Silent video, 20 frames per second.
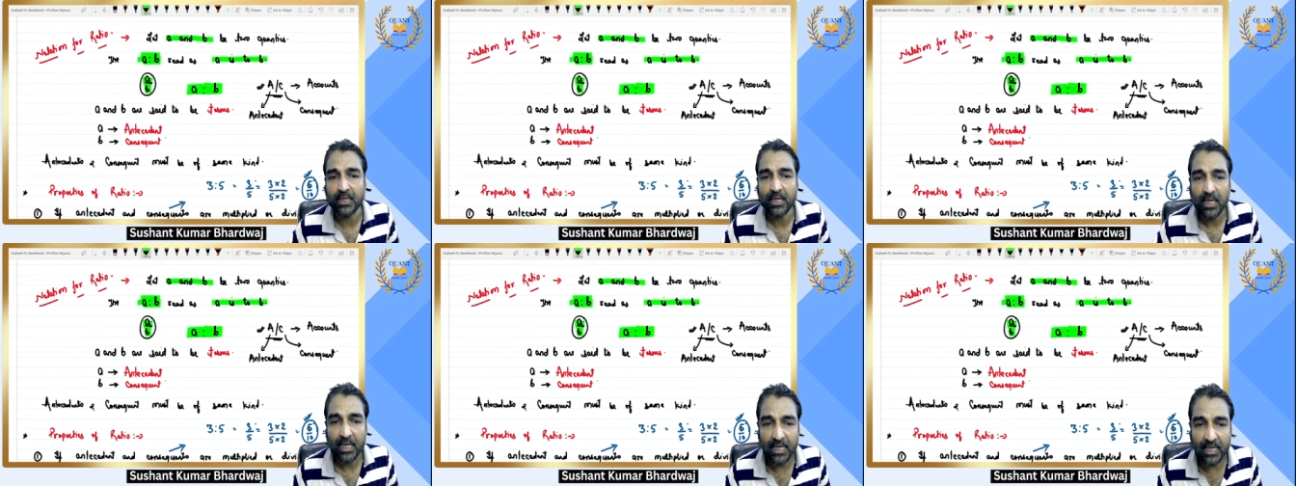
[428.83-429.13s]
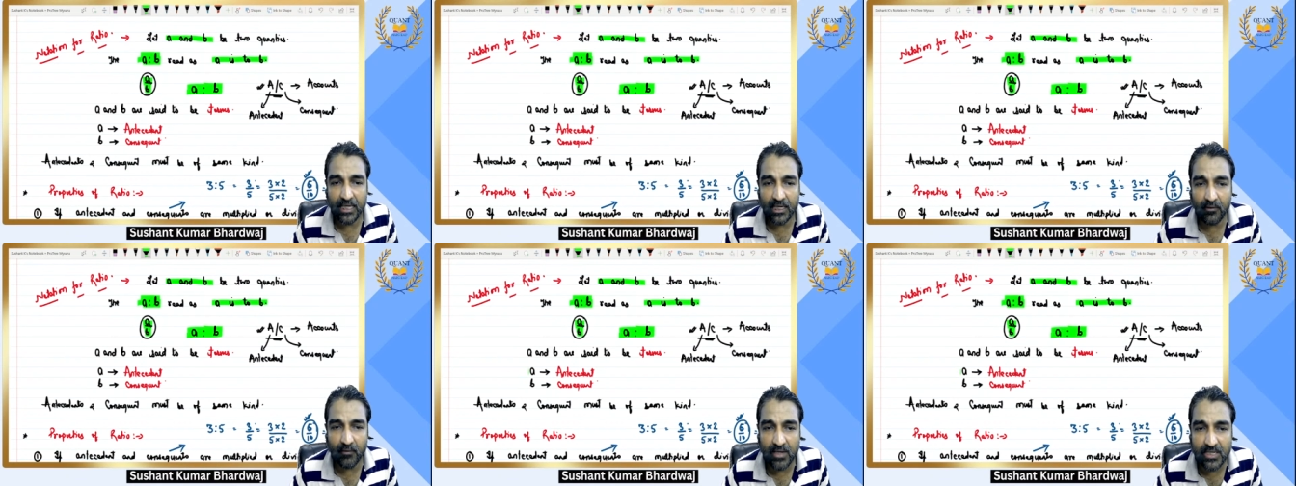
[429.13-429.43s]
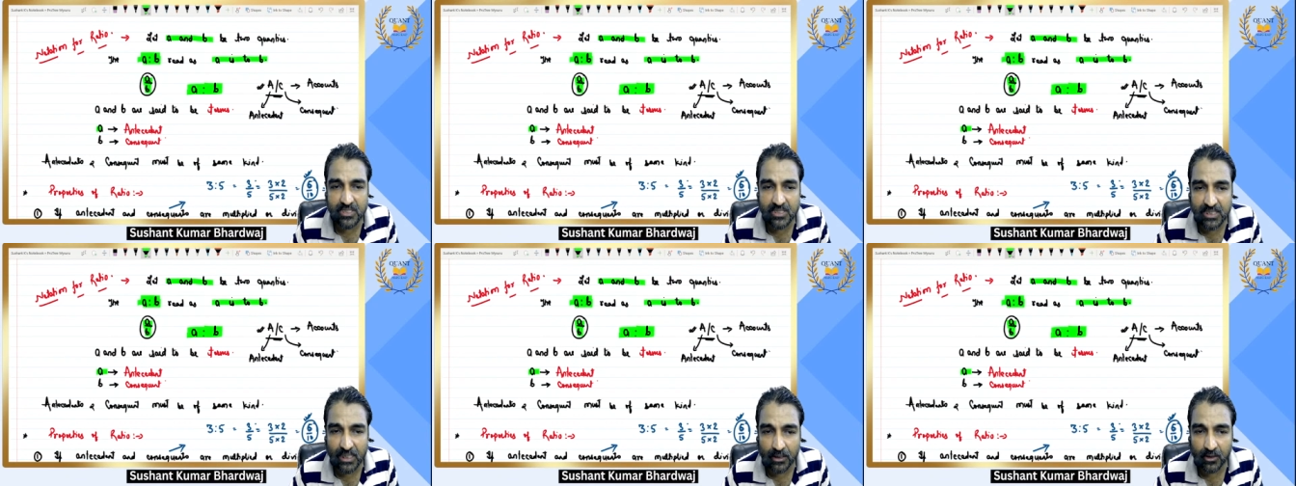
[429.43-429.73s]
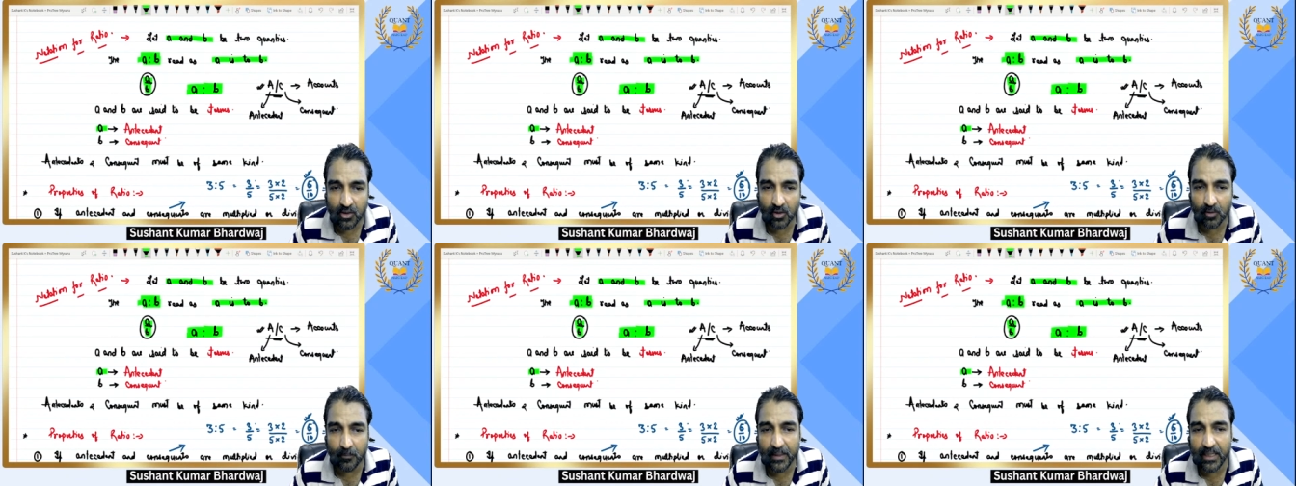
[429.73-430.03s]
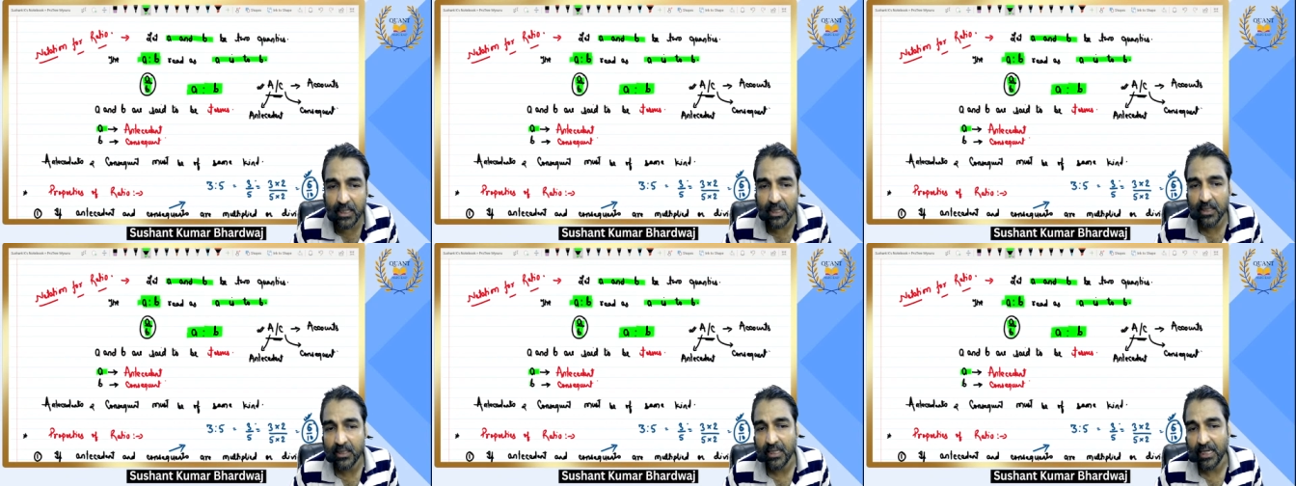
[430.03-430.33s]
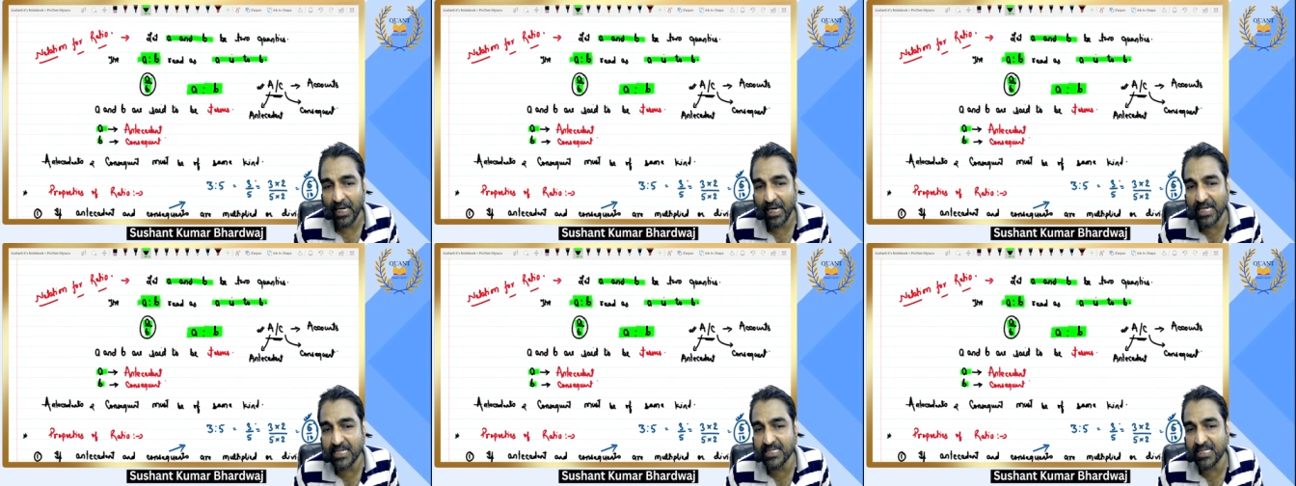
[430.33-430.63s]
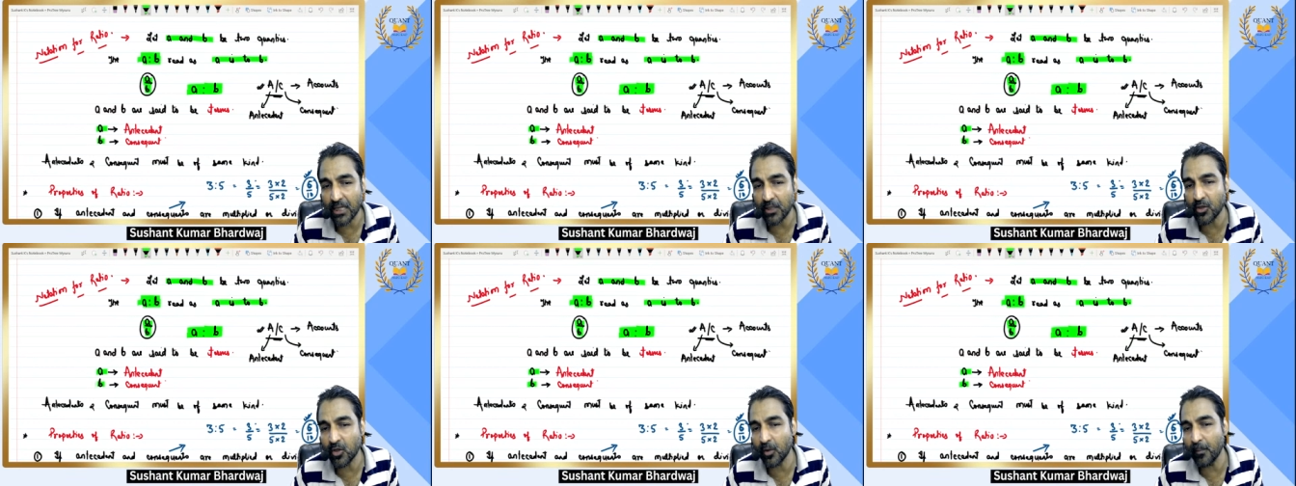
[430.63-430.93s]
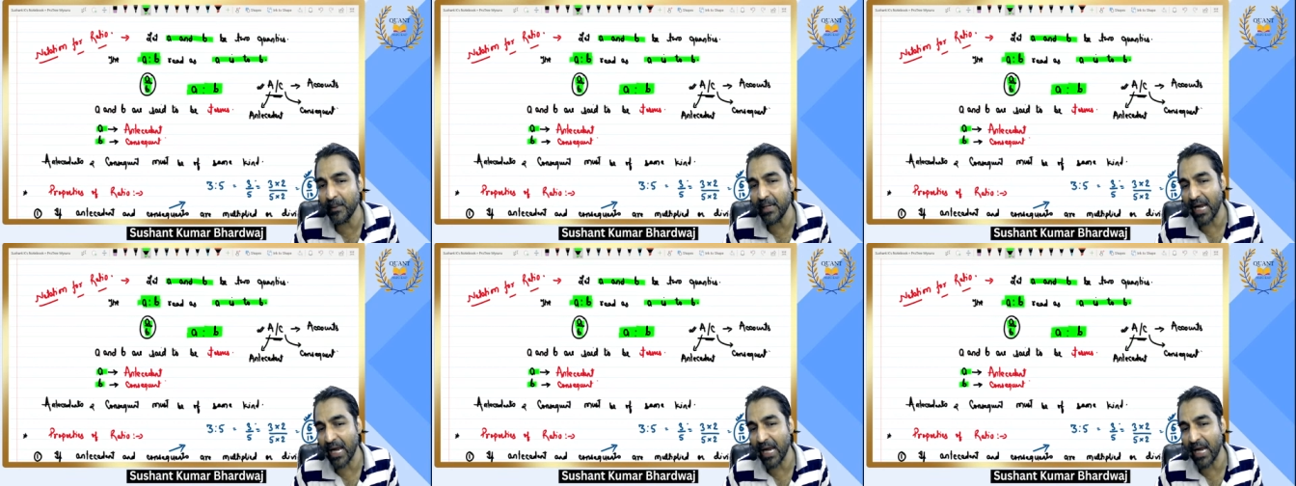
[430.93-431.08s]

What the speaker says: A was said to be, A is said to be